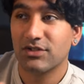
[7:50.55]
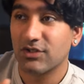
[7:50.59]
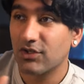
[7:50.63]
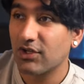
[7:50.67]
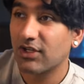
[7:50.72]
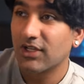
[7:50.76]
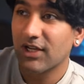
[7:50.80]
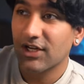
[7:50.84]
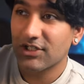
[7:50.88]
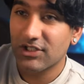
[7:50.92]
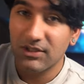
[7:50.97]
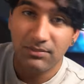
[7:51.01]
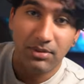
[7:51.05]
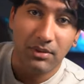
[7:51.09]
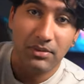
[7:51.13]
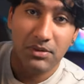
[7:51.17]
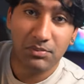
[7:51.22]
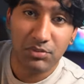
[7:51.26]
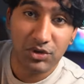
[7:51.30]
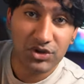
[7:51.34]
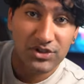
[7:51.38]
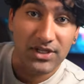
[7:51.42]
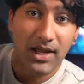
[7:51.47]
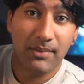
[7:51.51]
So you can actually
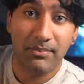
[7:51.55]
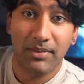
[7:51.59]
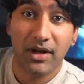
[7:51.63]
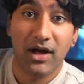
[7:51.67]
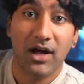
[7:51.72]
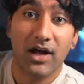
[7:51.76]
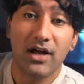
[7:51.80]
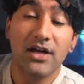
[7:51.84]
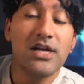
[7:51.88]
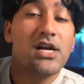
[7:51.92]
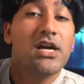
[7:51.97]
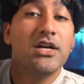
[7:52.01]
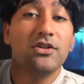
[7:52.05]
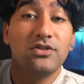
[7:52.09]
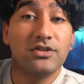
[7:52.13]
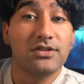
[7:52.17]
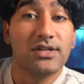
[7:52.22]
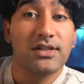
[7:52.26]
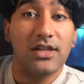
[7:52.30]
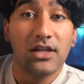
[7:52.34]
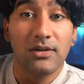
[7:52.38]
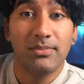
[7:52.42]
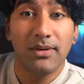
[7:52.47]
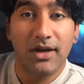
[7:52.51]
probably push that bar
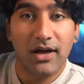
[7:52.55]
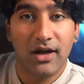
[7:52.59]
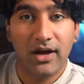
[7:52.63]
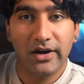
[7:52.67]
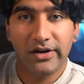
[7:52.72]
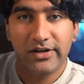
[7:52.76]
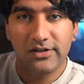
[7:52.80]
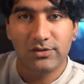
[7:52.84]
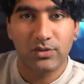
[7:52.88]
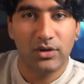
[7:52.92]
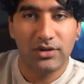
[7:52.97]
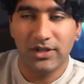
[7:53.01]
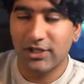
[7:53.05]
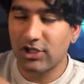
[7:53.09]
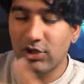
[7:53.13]
just a little bit higher as well.